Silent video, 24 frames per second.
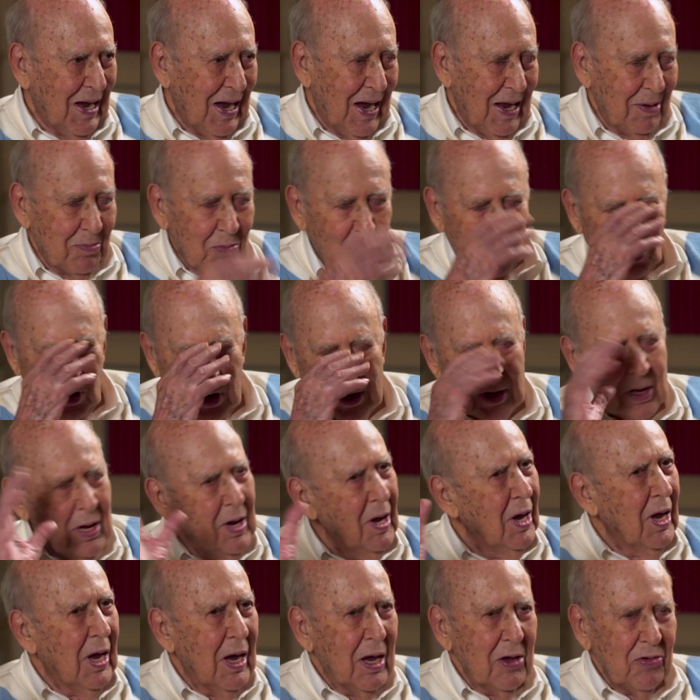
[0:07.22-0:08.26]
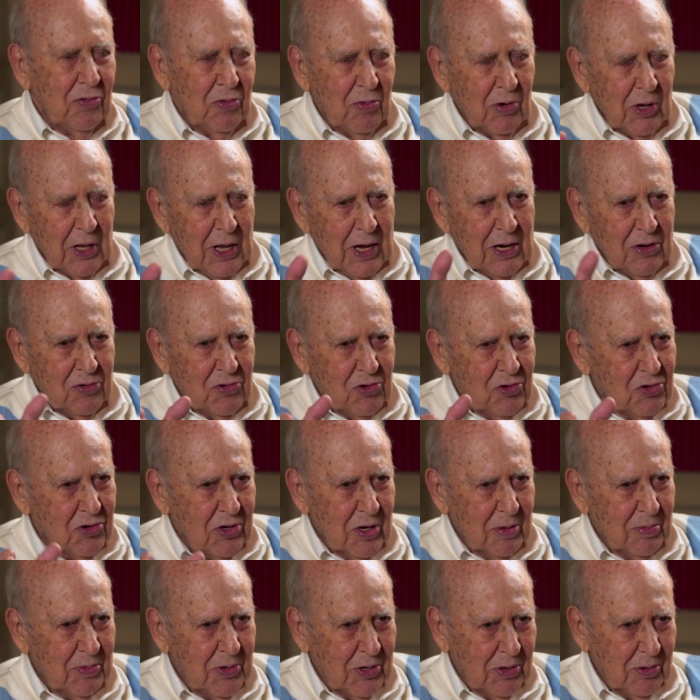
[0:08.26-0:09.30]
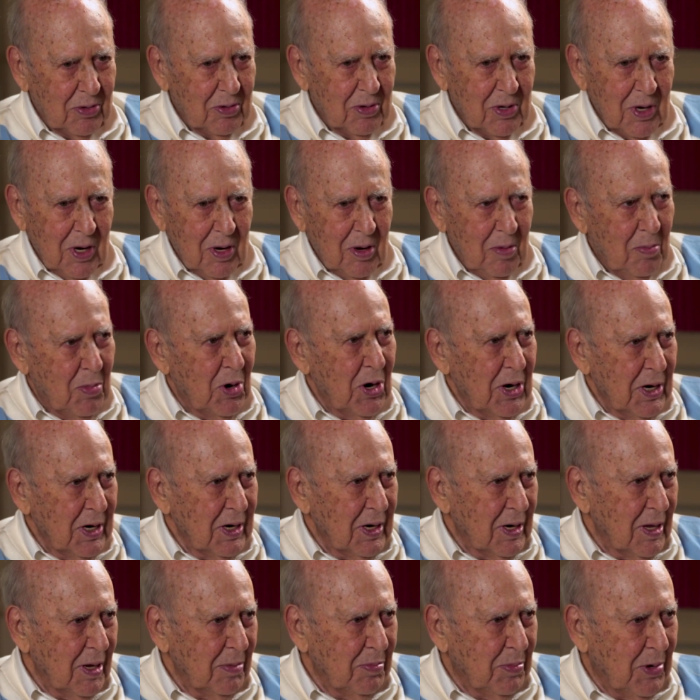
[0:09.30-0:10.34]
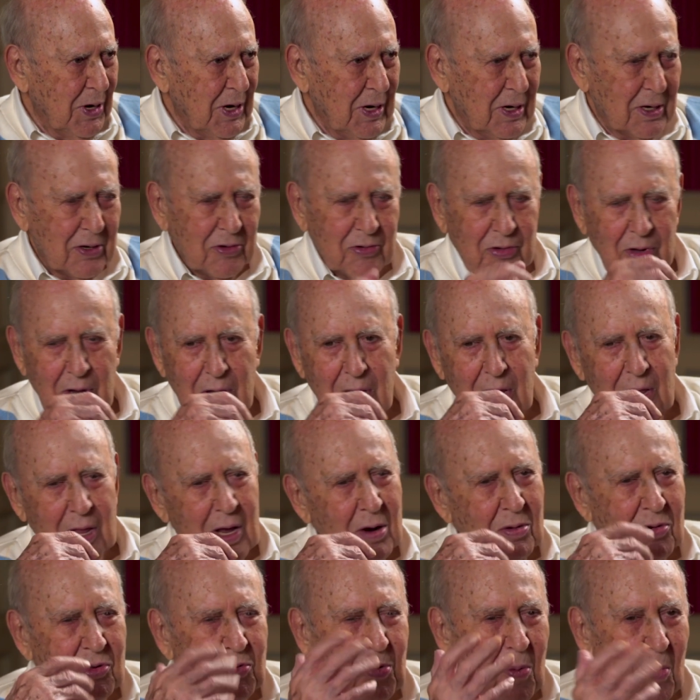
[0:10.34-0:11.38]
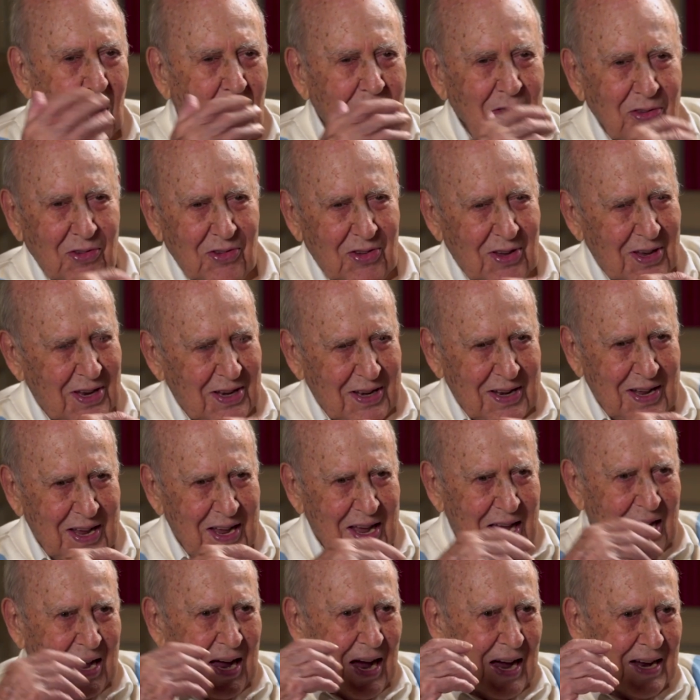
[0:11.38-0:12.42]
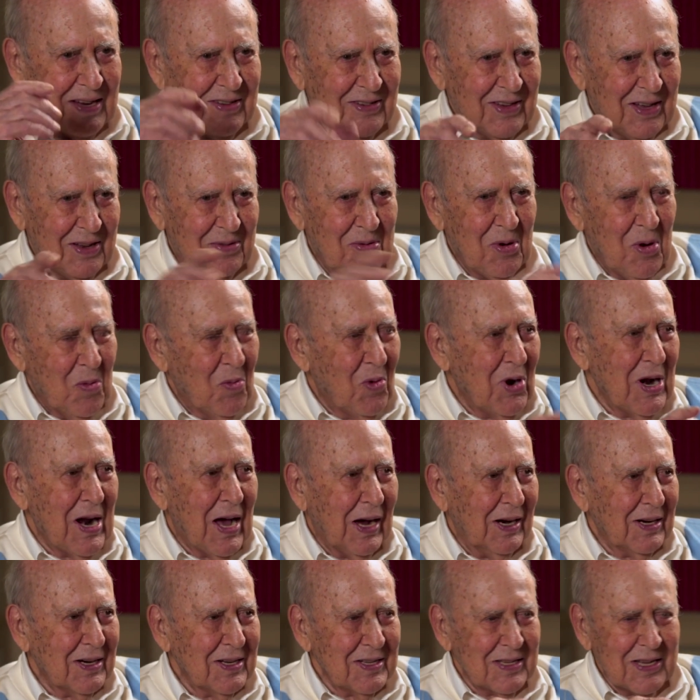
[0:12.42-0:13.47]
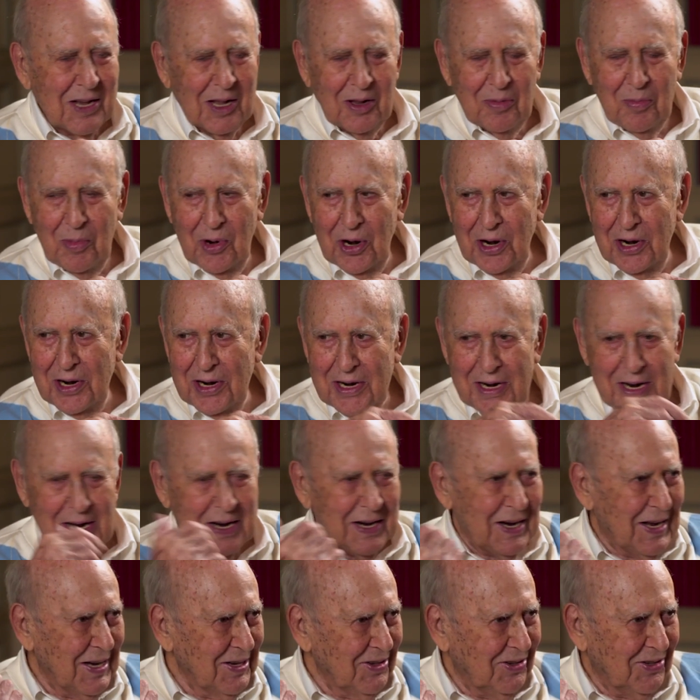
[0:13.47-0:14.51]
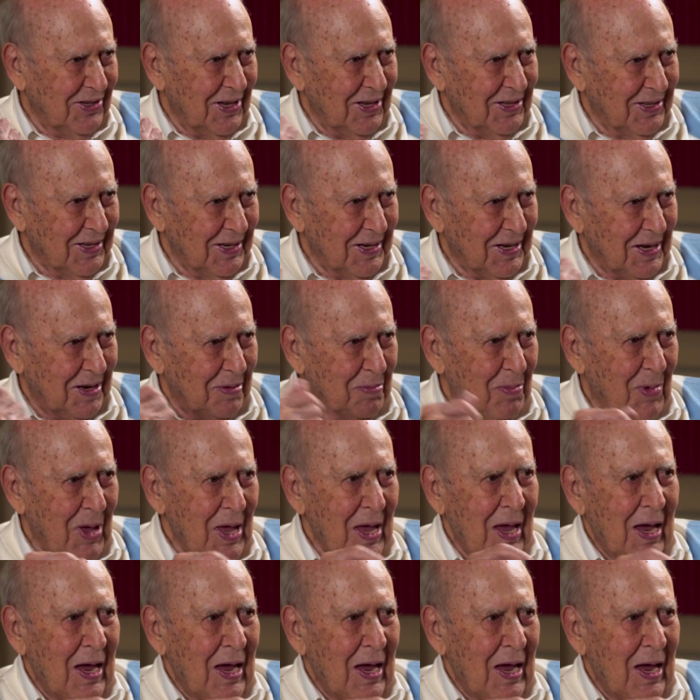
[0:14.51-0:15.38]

And boy, his relationship to Bernadette Peters, there was one scene, I said, we're not going to tell Bernadette. I said to him,